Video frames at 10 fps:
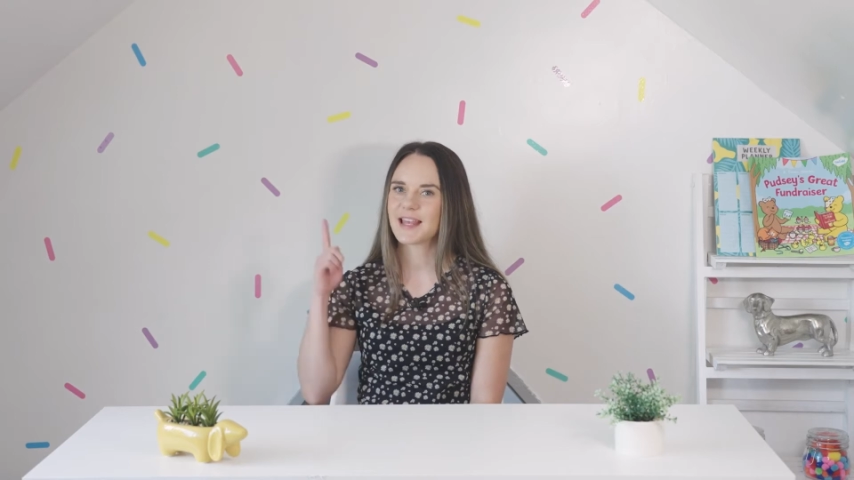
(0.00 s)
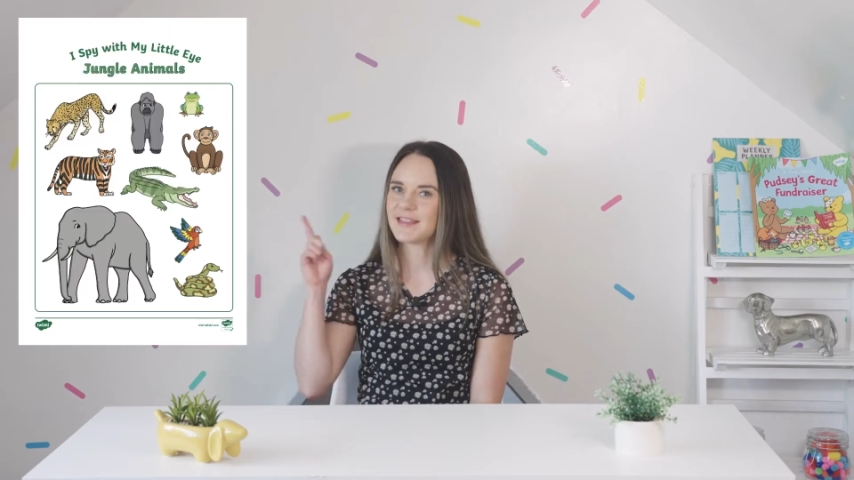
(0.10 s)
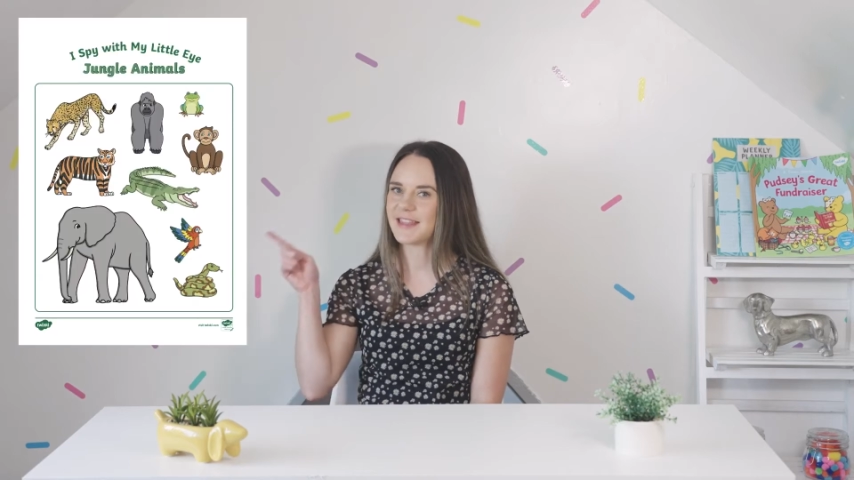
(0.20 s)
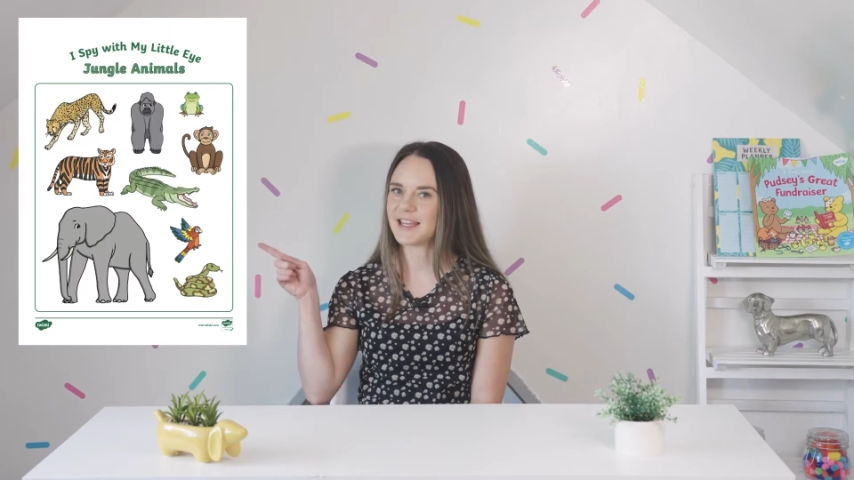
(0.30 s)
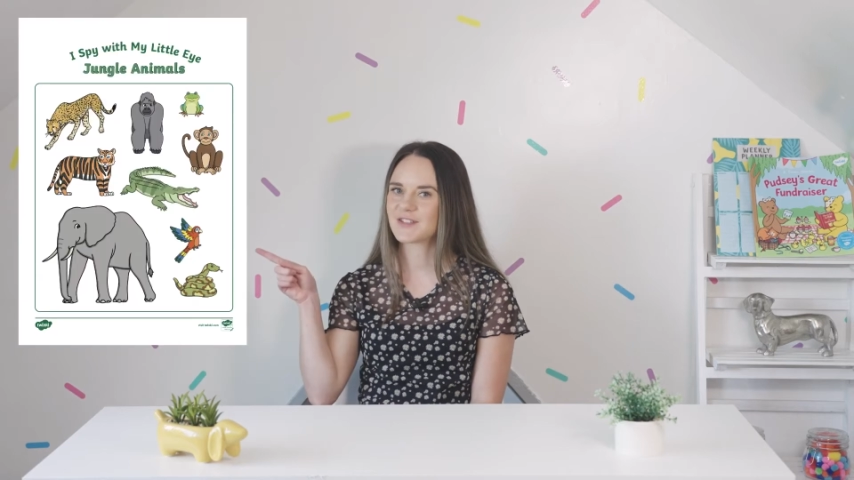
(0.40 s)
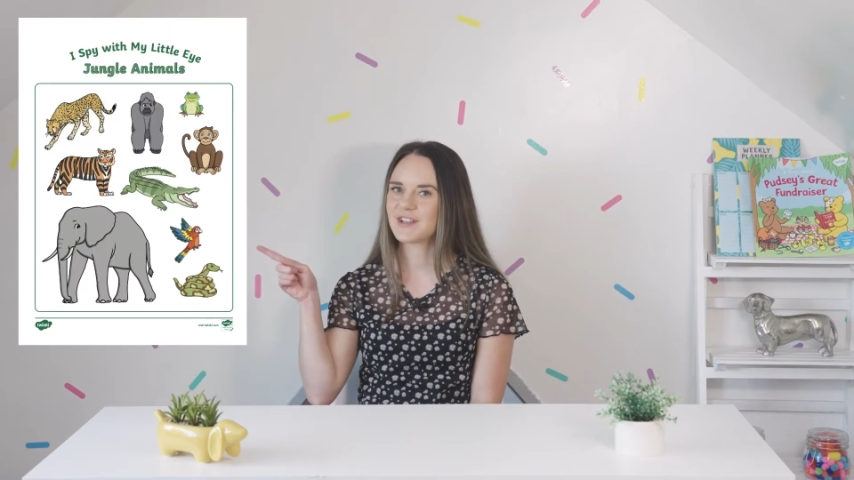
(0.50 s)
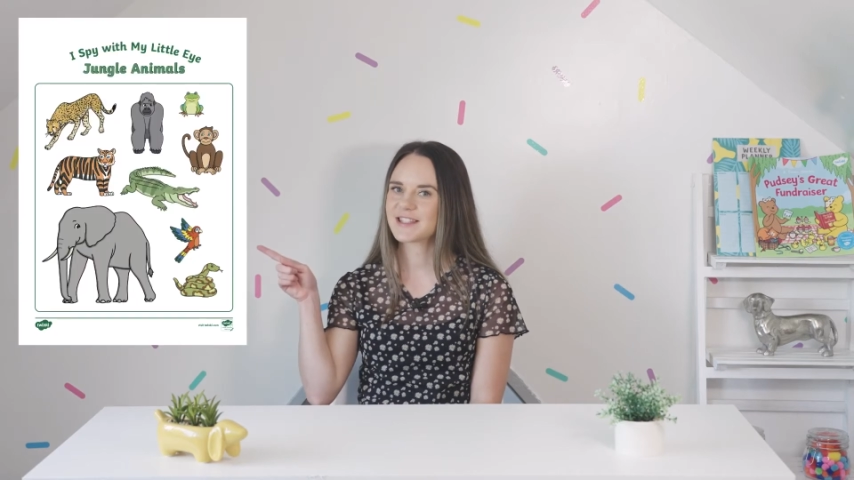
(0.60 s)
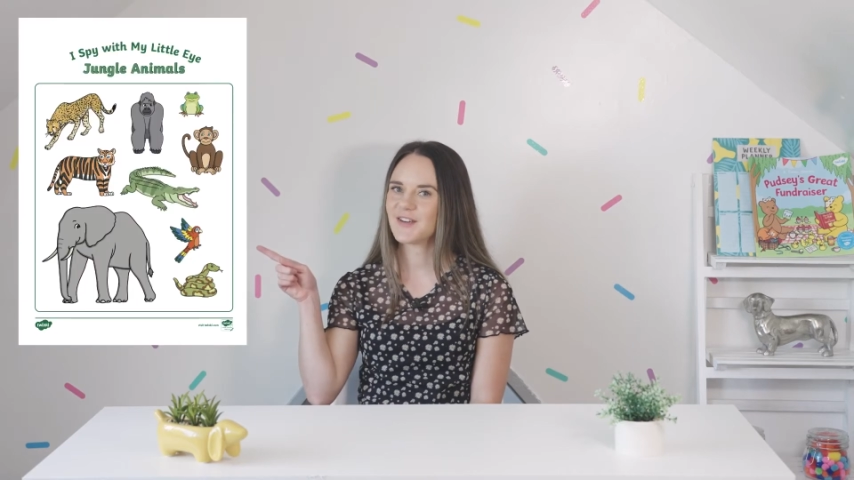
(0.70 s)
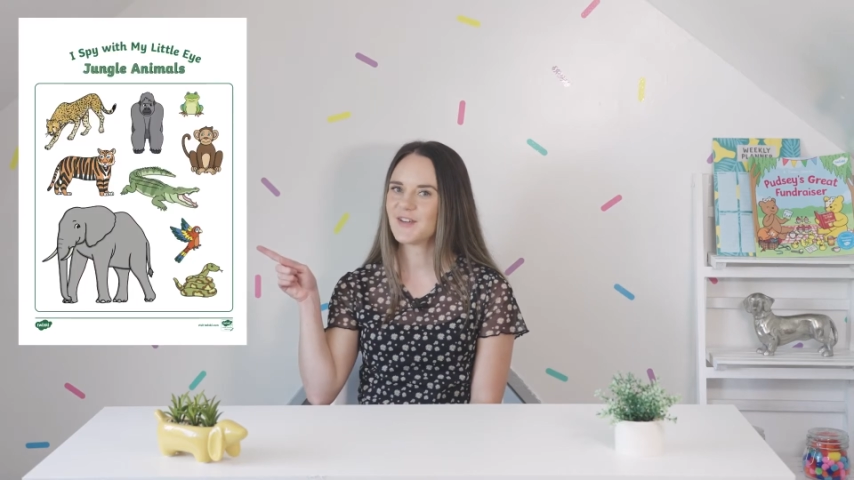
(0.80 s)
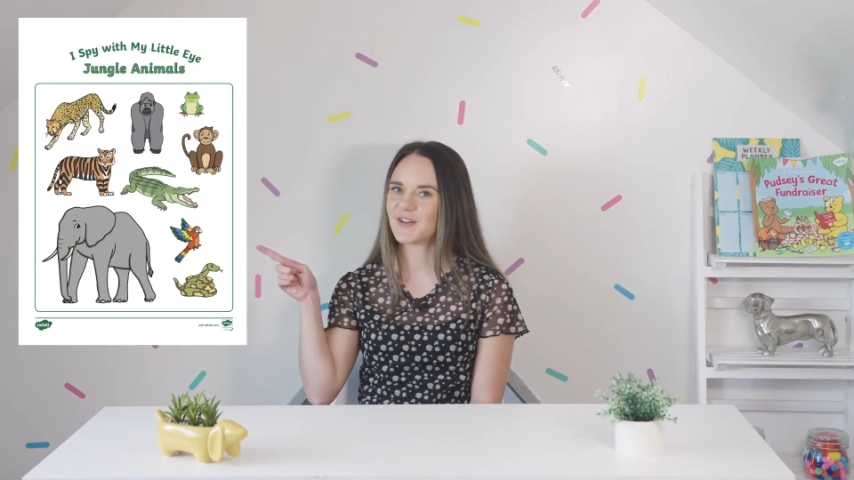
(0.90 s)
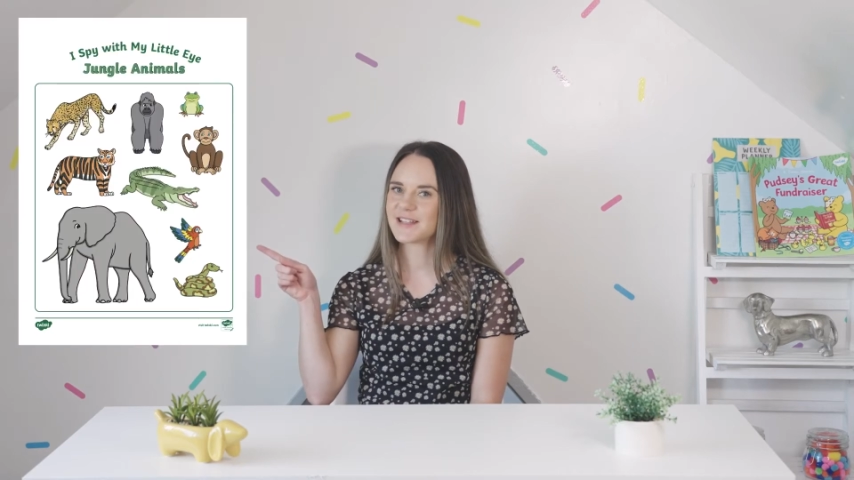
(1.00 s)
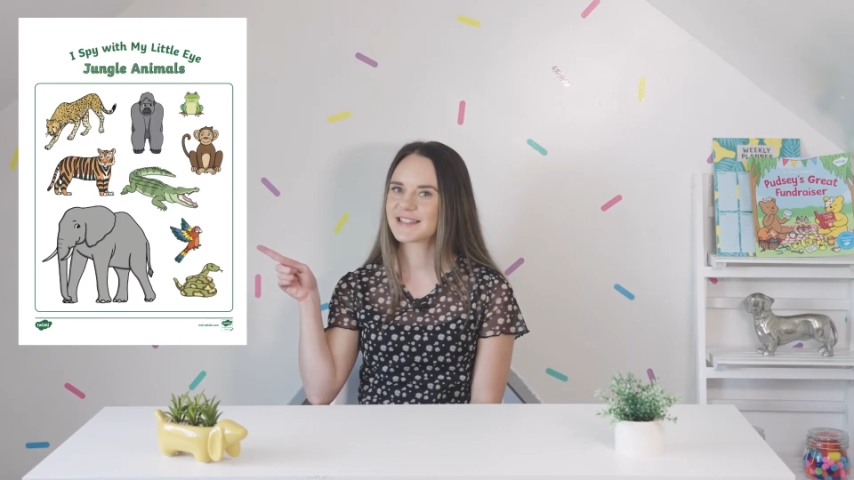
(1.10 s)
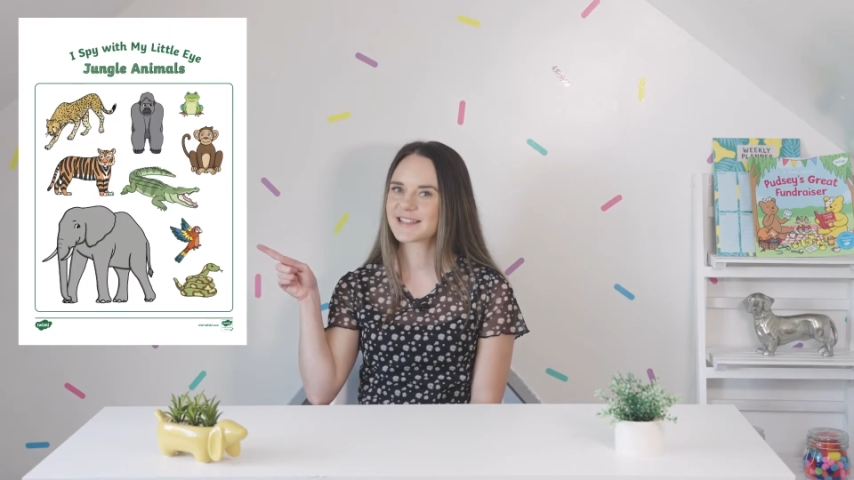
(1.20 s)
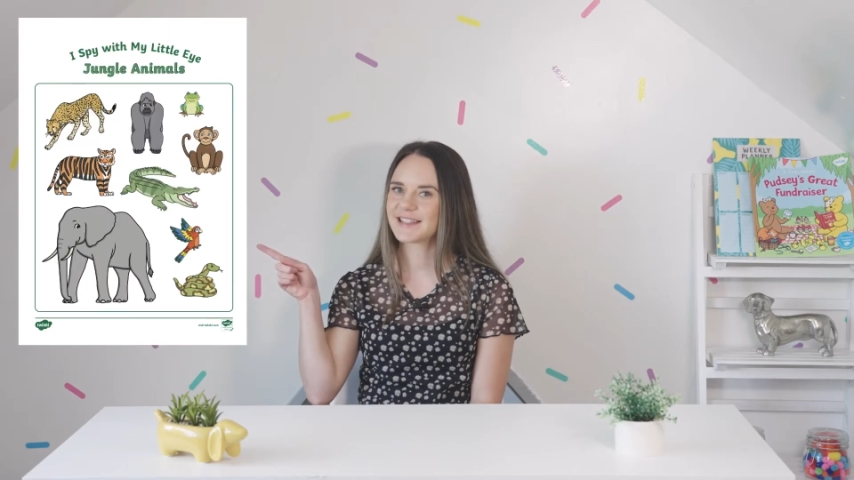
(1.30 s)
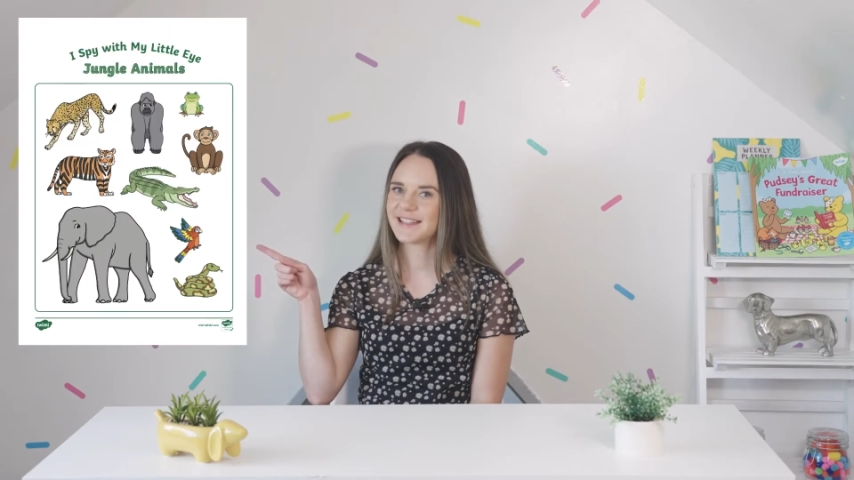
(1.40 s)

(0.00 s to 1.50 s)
this resource.